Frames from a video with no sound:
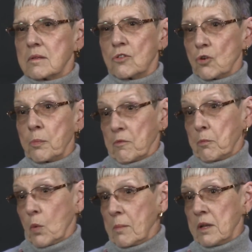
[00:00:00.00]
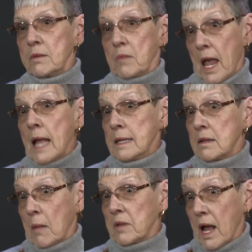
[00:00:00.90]
group of women,
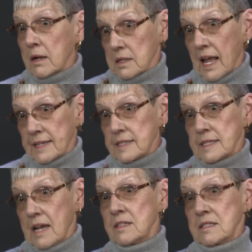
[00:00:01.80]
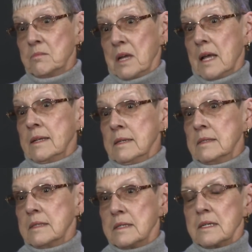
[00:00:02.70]
and I'm now glad to say some men
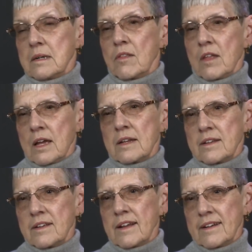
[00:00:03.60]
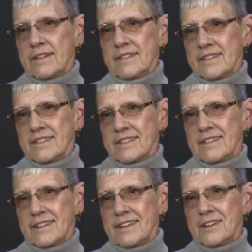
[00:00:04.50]
that
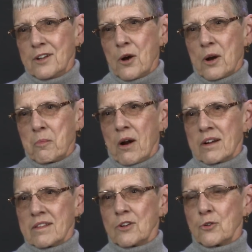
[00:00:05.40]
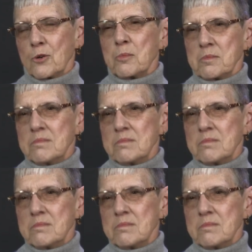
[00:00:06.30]
you know, are part of the group.